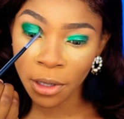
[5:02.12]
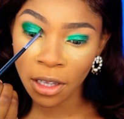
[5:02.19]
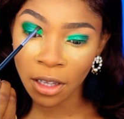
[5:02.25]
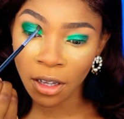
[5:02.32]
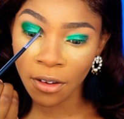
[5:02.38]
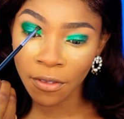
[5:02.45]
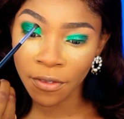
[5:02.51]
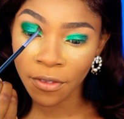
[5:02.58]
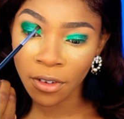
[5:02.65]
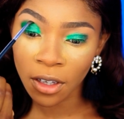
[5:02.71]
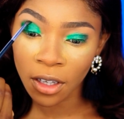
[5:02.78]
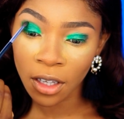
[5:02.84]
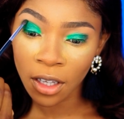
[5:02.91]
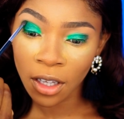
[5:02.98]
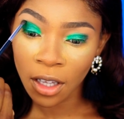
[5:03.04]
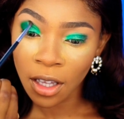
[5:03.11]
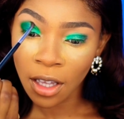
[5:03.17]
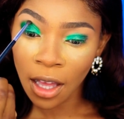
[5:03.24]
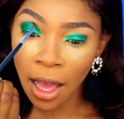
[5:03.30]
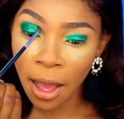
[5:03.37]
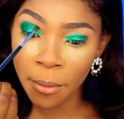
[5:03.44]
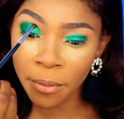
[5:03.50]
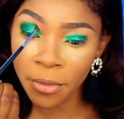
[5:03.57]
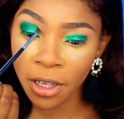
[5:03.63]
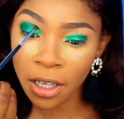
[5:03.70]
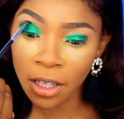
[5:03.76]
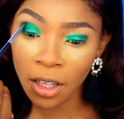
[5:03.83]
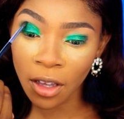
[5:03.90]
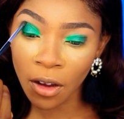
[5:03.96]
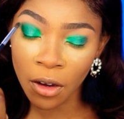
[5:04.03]
mean love. I'm
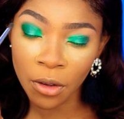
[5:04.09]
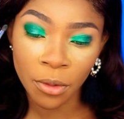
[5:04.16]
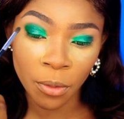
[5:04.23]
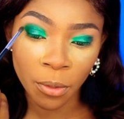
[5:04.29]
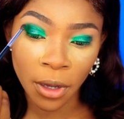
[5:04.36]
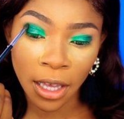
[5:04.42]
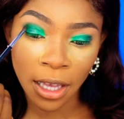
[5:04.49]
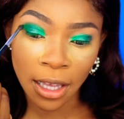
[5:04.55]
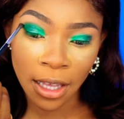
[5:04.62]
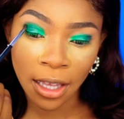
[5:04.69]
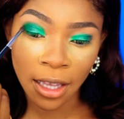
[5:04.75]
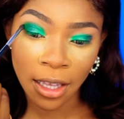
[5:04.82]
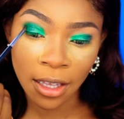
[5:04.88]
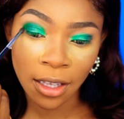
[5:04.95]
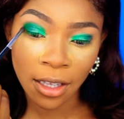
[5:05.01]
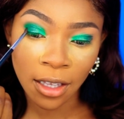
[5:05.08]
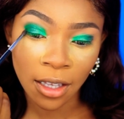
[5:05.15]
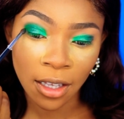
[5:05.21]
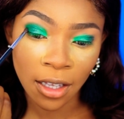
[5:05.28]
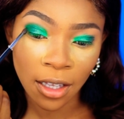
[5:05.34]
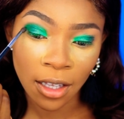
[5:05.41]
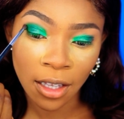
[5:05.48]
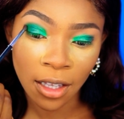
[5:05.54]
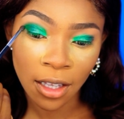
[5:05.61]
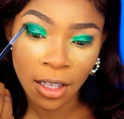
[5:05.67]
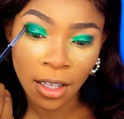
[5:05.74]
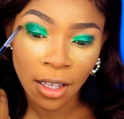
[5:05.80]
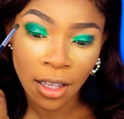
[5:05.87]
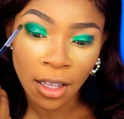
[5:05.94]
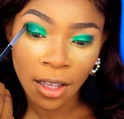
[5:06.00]
bringing it all the way in
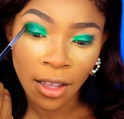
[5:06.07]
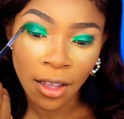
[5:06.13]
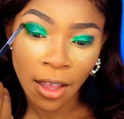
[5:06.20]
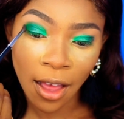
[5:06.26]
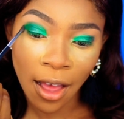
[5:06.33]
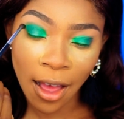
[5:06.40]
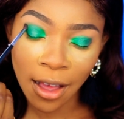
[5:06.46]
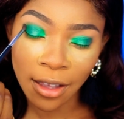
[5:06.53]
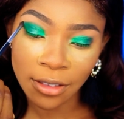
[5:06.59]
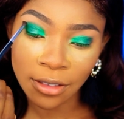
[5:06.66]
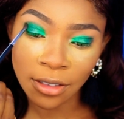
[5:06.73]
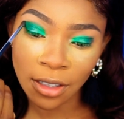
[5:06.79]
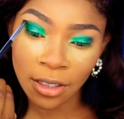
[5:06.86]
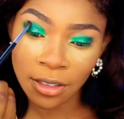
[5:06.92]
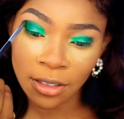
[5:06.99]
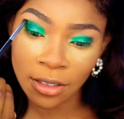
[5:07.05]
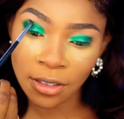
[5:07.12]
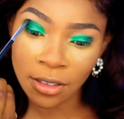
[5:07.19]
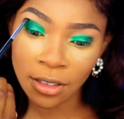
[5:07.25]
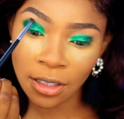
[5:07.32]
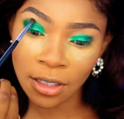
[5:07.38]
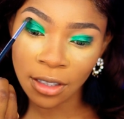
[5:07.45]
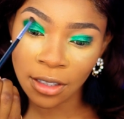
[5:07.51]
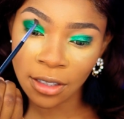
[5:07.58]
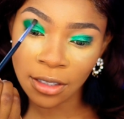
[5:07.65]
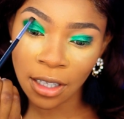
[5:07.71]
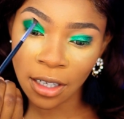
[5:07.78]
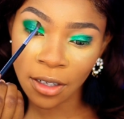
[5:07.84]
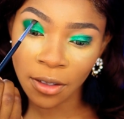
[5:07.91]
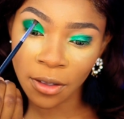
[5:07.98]
and just in a
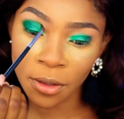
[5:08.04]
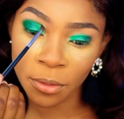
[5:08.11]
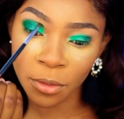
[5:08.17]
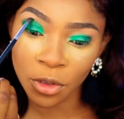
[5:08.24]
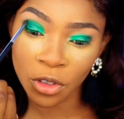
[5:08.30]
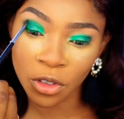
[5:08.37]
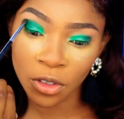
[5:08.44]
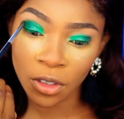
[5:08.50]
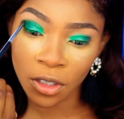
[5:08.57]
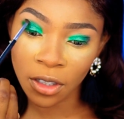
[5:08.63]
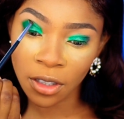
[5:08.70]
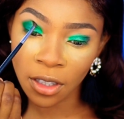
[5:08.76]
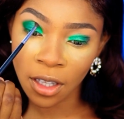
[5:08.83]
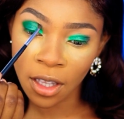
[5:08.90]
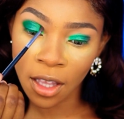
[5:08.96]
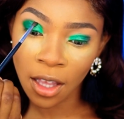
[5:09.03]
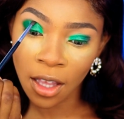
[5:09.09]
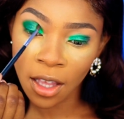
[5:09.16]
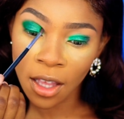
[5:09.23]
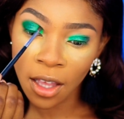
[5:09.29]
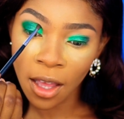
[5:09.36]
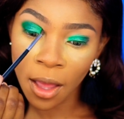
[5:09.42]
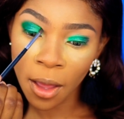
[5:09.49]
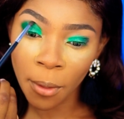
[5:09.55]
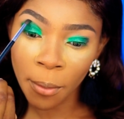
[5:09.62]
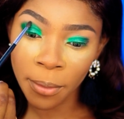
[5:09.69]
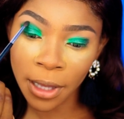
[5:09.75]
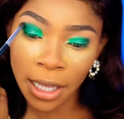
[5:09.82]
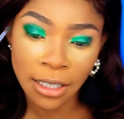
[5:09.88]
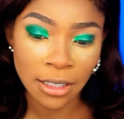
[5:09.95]
circular motion,
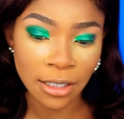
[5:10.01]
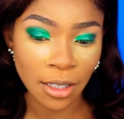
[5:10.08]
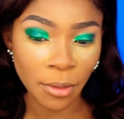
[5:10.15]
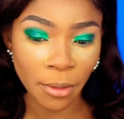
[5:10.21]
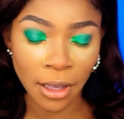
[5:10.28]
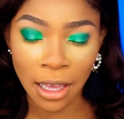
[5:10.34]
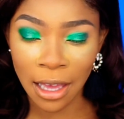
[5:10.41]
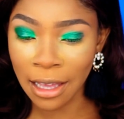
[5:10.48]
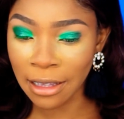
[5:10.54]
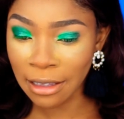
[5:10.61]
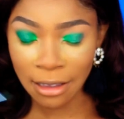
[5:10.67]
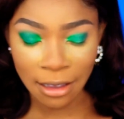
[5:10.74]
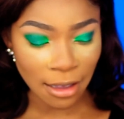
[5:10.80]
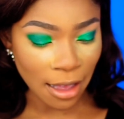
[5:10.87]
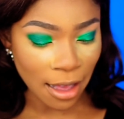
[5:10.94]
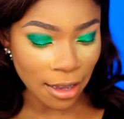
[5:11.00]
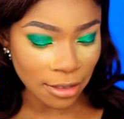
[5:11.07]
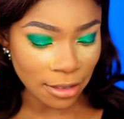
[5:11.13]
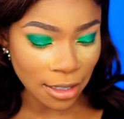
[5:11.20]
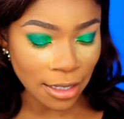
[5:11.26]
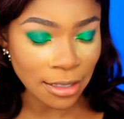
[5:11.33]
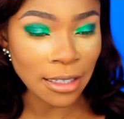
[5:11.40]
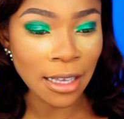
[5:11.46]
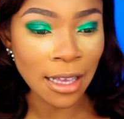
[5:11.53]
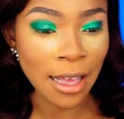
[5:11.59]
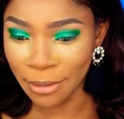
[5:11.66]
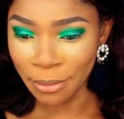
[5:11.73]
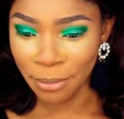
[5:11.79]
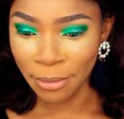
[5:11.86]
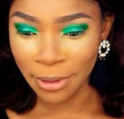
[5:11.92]
blending away any lash lines.
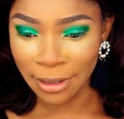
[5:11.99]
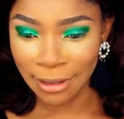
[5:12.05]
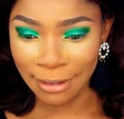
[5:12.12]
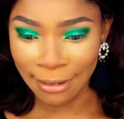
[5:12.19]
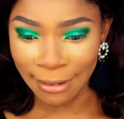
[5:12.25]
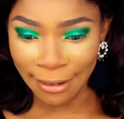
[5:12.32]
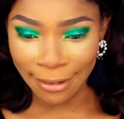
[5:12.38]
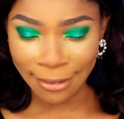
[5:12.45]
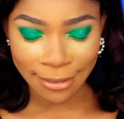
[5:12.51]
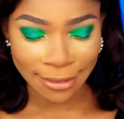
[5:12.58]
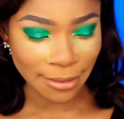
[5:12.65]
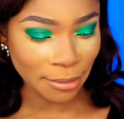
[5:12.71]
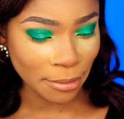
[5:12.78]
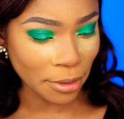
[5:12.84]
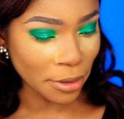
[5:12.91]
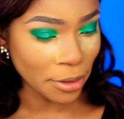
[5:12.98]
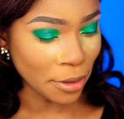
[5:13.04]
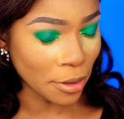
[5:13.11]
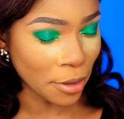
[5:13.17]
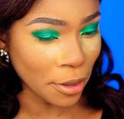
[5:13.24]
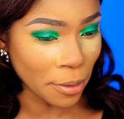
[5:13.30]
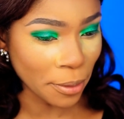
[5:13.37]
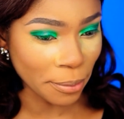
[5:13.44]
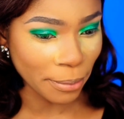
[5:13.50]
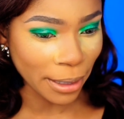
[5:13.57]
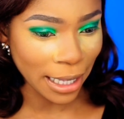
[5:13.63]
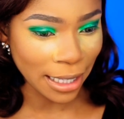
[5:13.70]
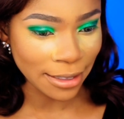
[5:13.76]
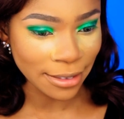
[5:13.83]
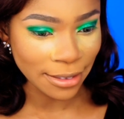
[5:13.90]
Girl, where you going,
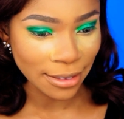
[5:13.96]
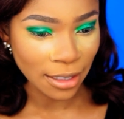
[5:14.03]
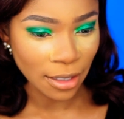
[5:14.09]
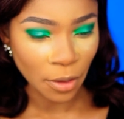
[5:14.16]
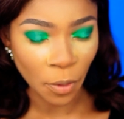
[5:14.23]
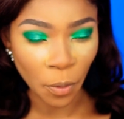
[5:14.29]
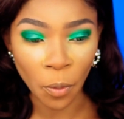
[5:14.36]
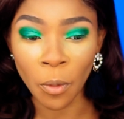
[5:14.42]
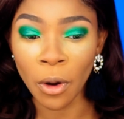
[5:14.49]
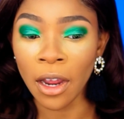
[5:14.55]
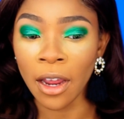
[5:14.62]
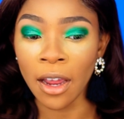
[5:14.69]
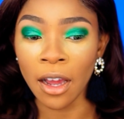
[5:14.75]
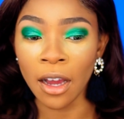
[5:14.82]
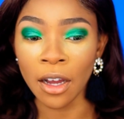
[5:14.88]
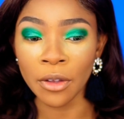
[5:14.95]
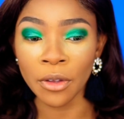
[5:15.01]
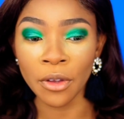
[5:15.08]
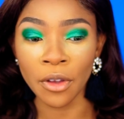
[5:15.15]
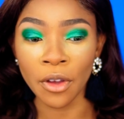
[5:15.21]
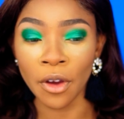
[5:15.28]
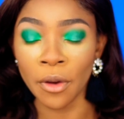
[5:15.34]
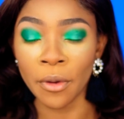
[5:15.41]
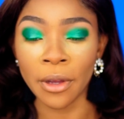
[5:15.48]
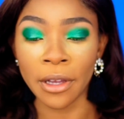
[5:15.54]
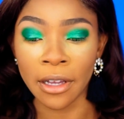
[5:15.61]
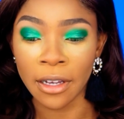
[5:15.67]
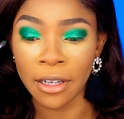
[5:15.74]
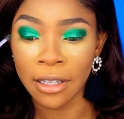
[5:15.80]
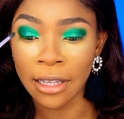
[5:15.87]
man? Where are you going?
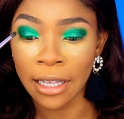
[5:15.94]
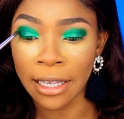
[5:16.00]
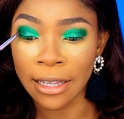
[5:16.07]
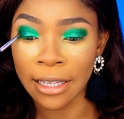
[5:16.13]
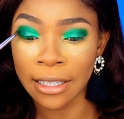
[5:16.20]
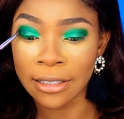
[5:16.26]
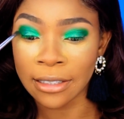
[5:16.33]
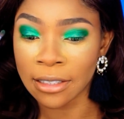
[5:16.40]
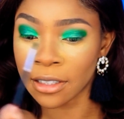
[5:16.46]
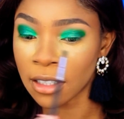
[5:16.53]
Like this.